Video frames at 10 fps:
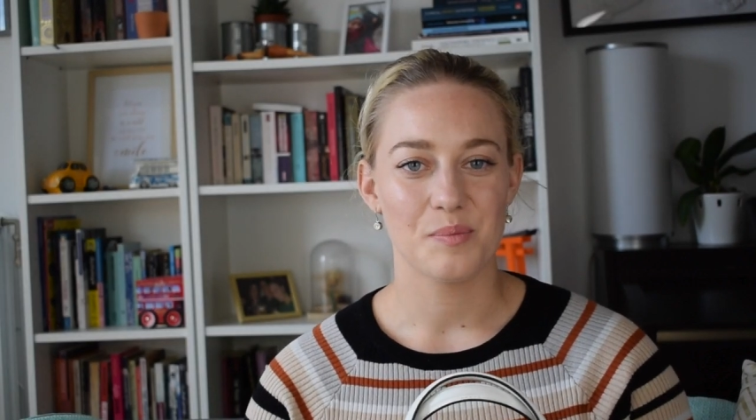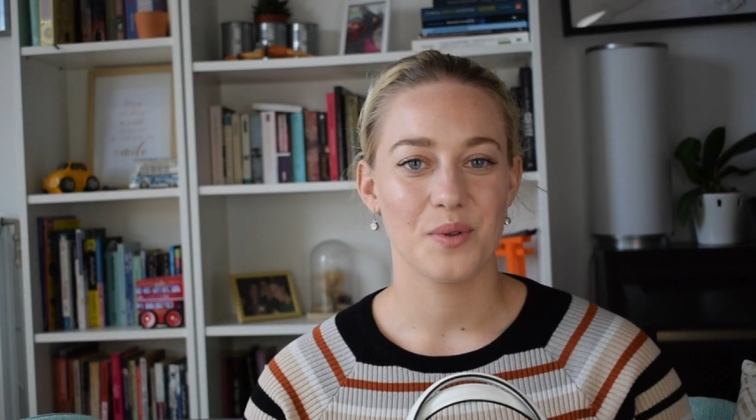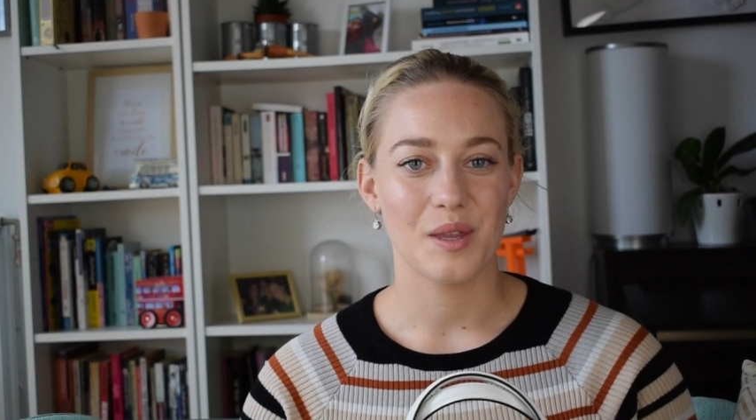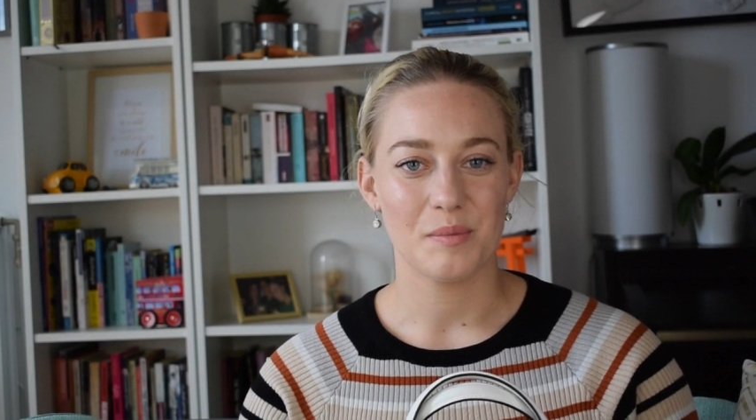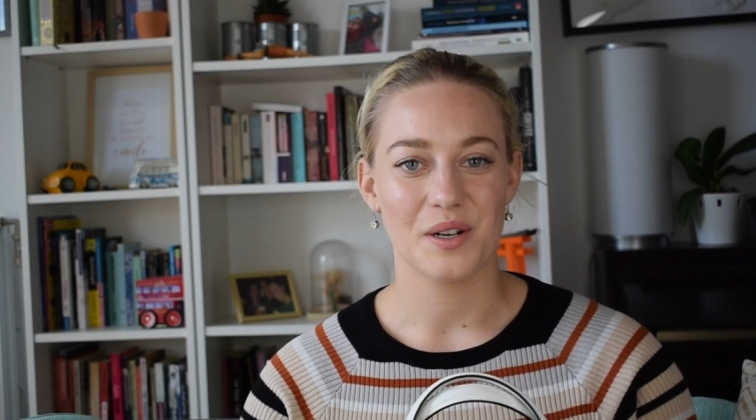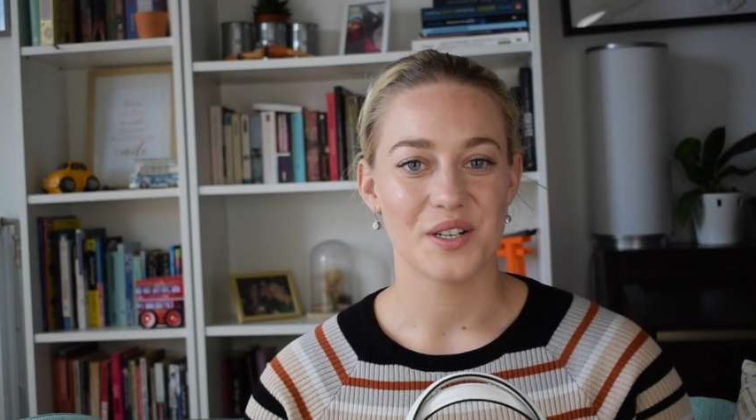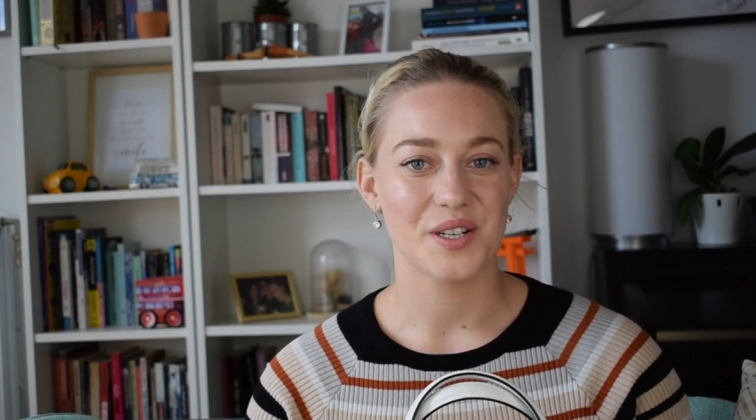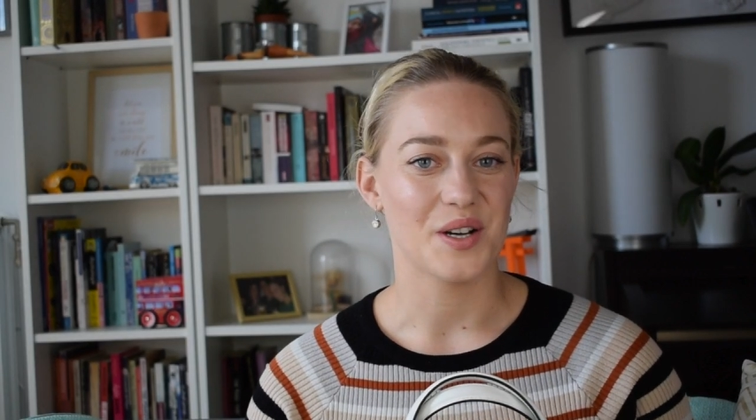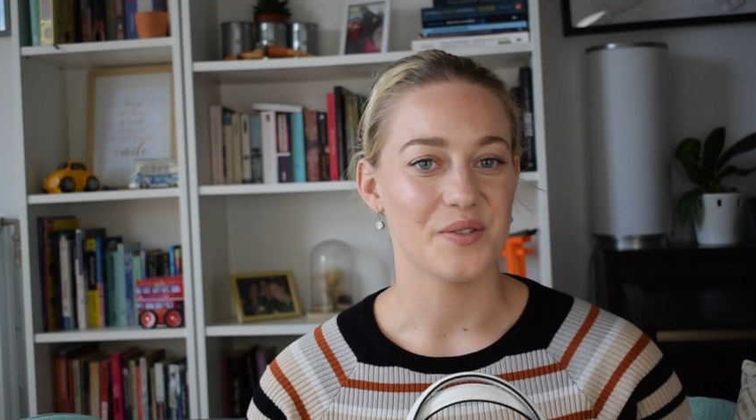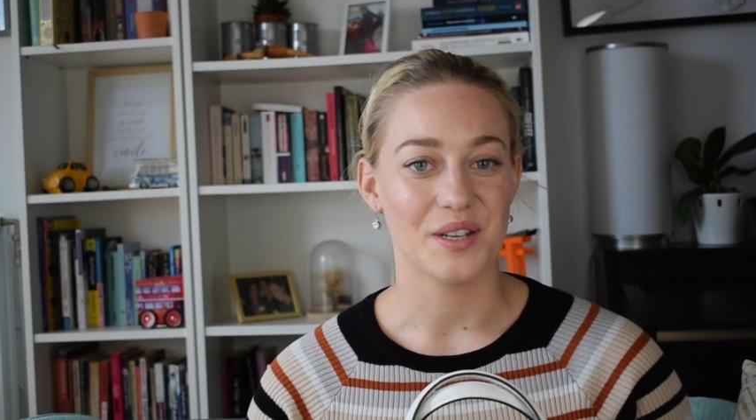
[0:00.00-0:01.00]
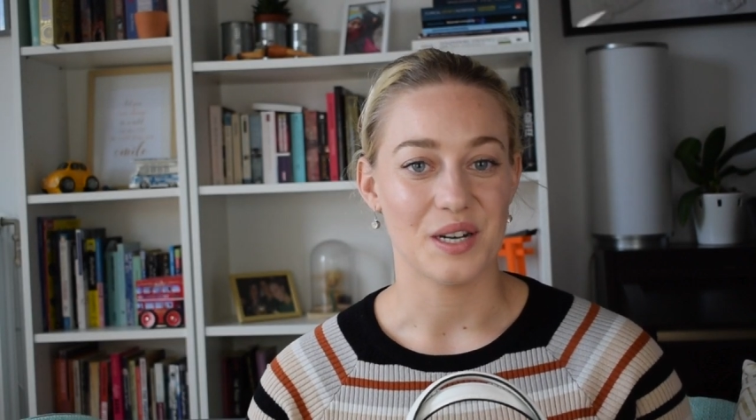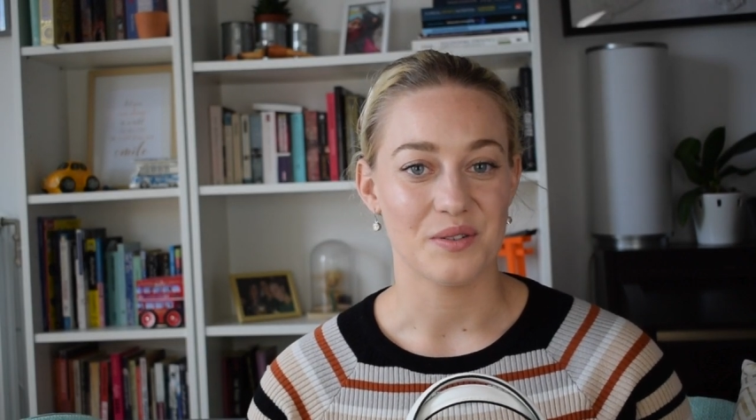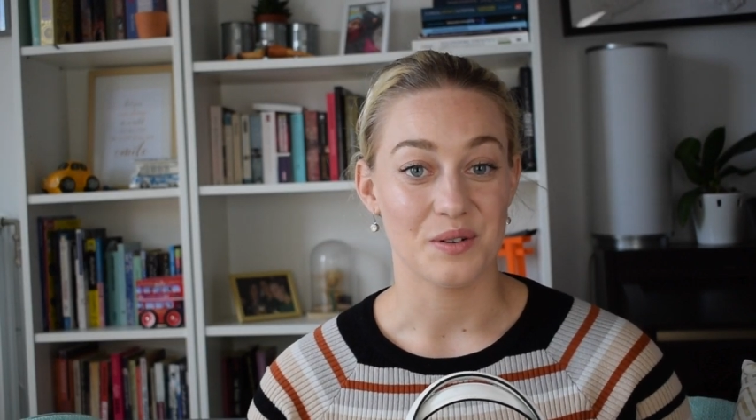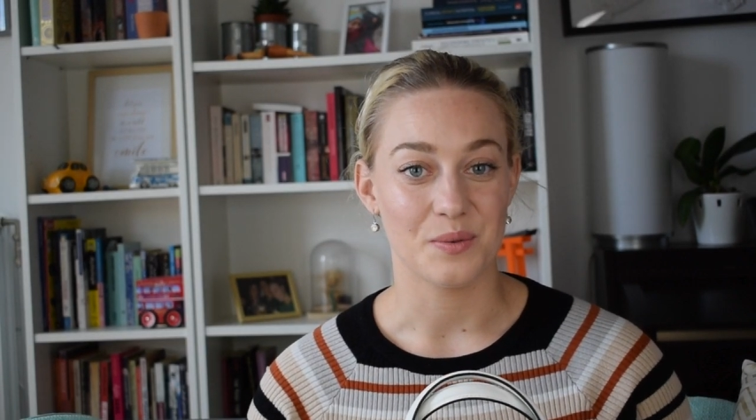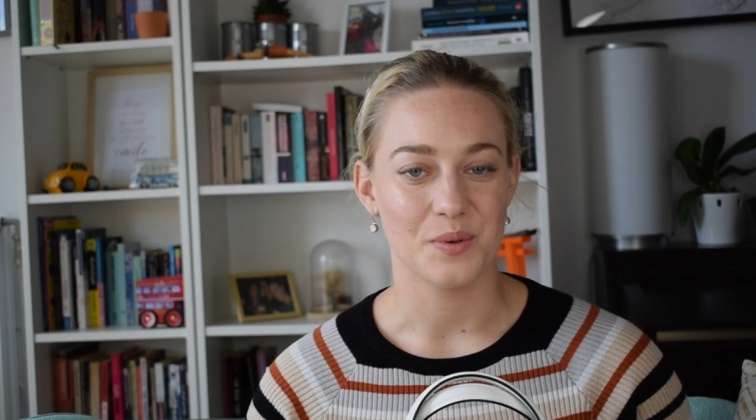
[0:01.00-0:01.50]
put them on a shelf and
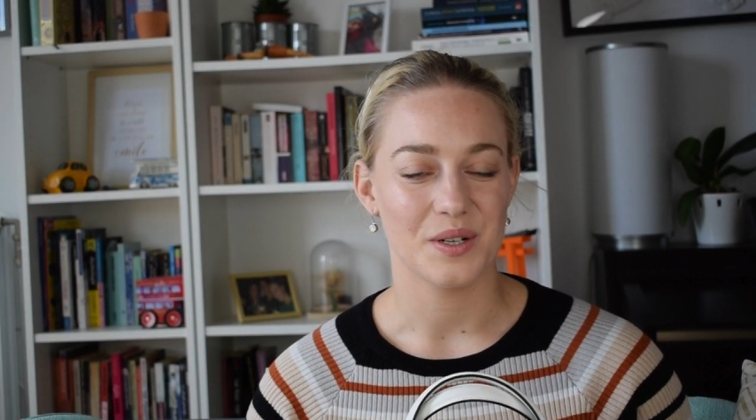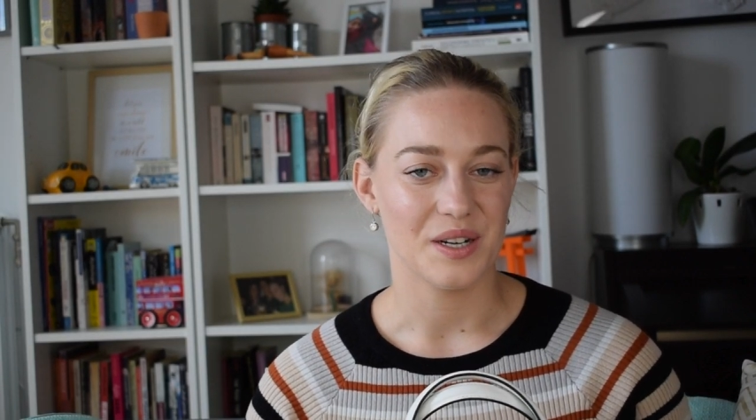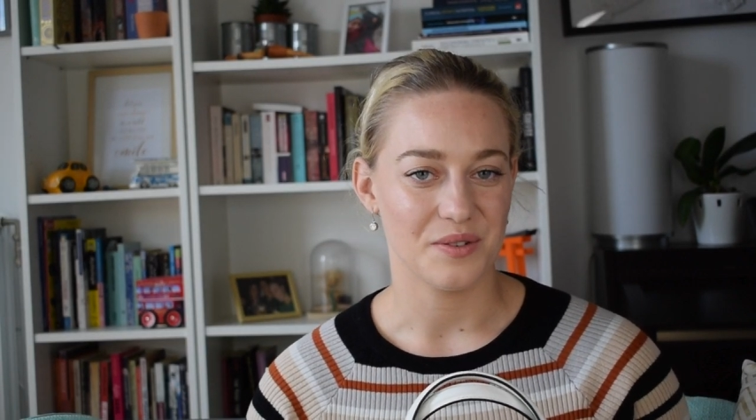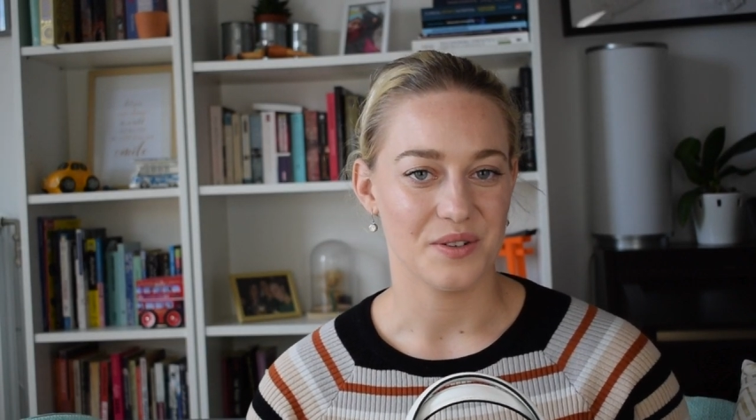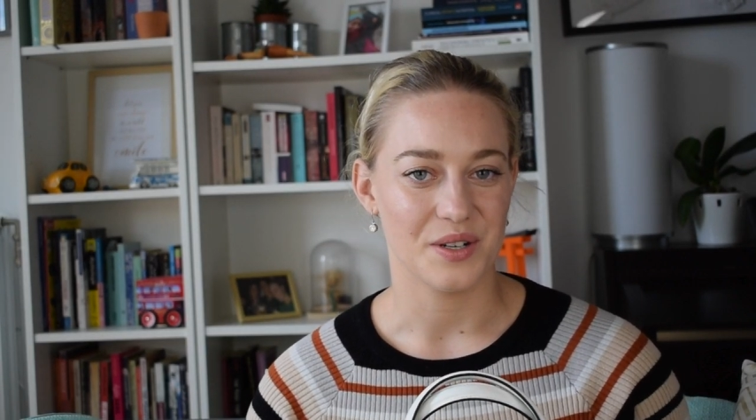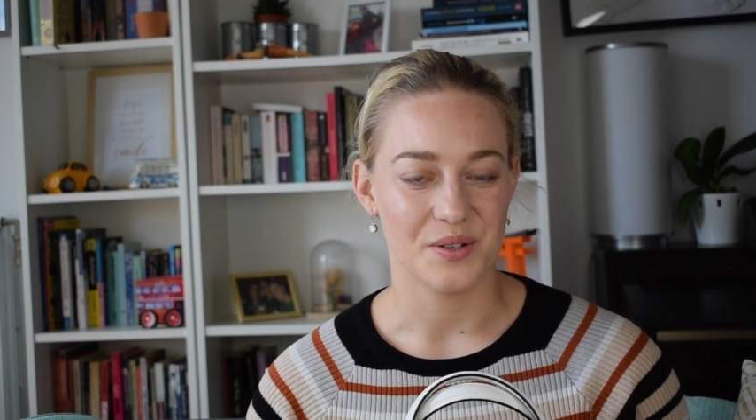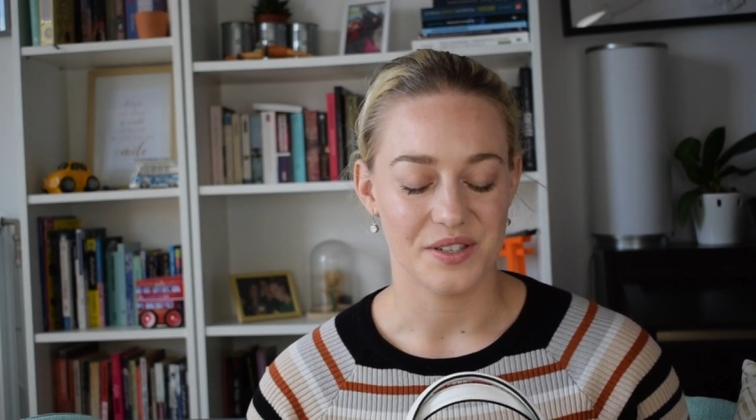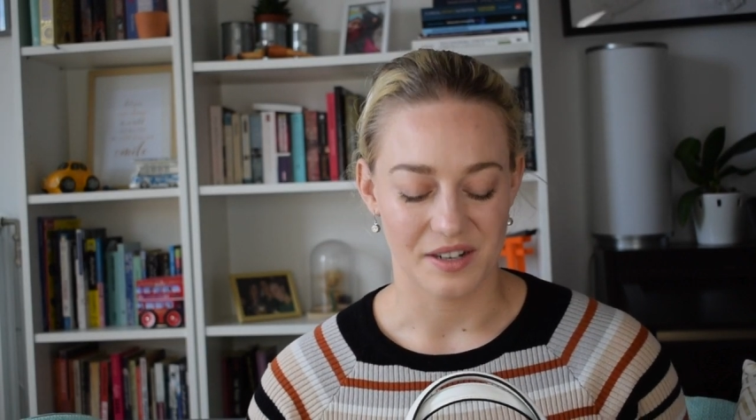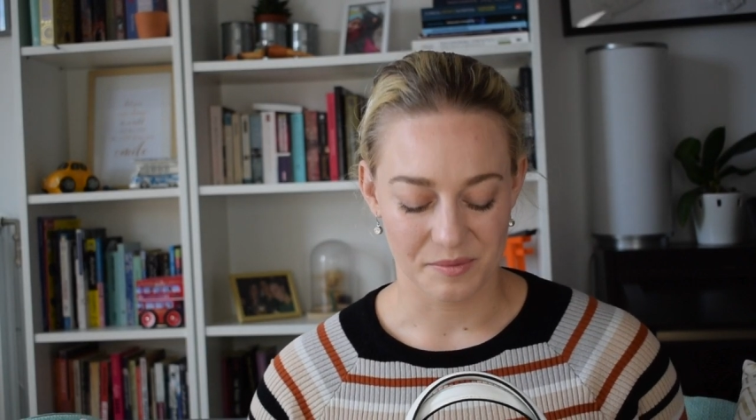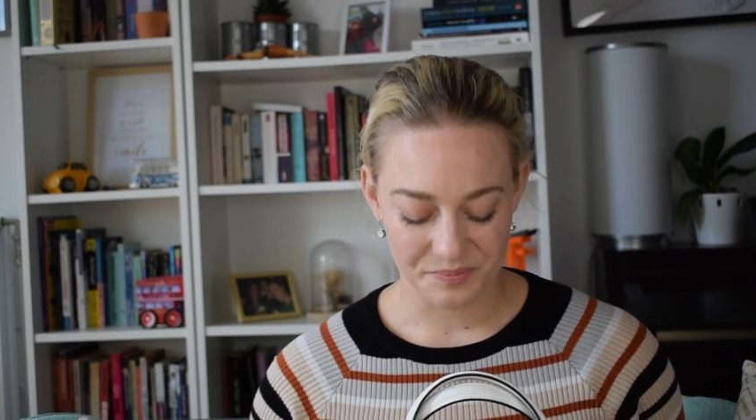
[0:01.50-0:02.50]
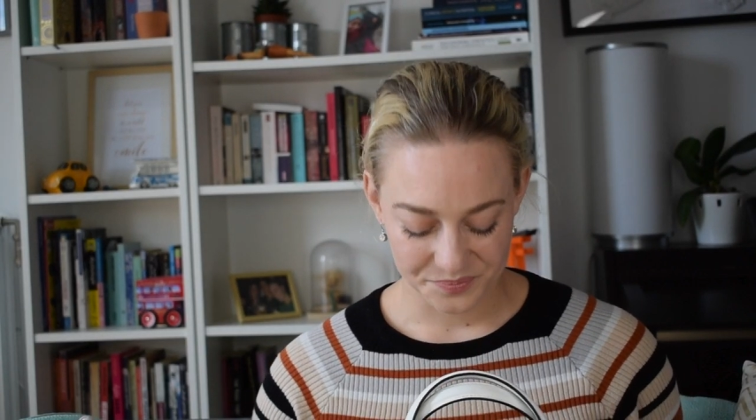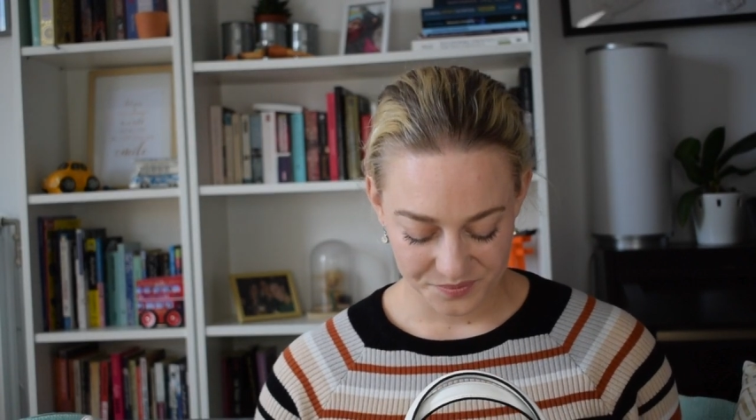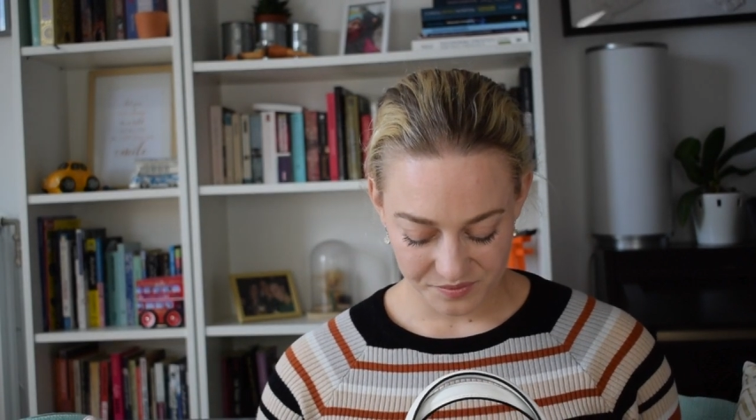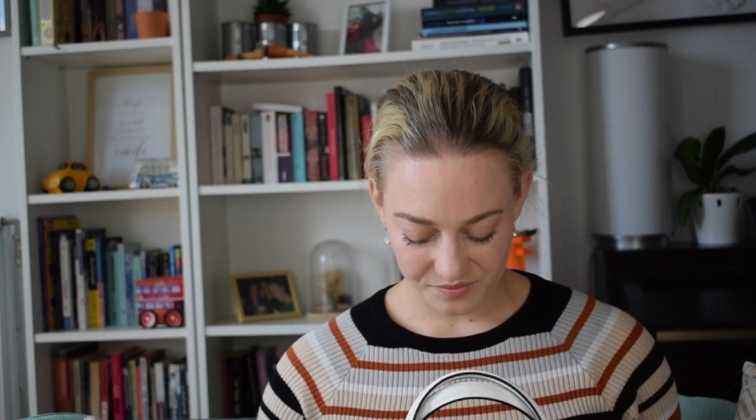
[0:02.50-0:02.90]
never use them.